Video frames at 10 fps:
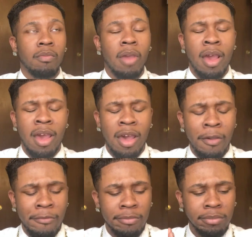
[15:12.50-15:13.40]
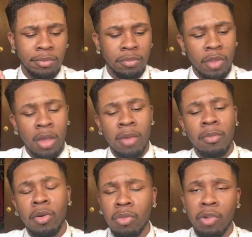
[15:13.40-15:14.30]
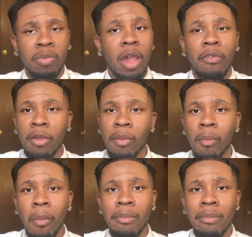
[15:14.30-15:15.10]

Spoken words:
have the utmost respect for him.